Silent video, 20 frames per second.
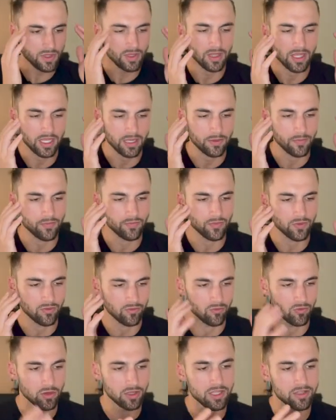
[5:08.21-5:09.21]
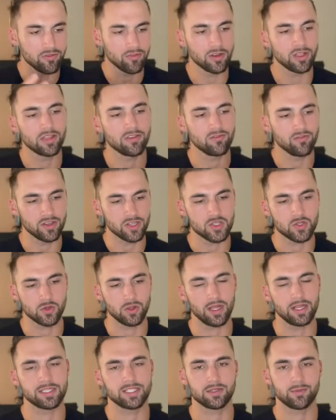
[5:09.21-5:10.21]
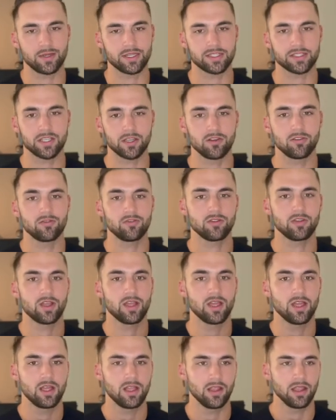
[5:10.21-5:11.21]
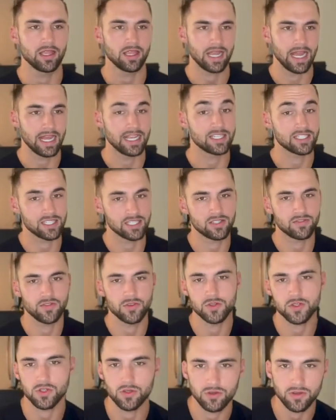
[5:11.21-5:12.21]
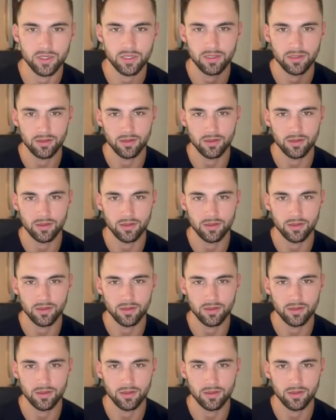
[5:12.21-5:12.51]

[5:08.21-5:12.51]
like really, really visualizing myself like as this future,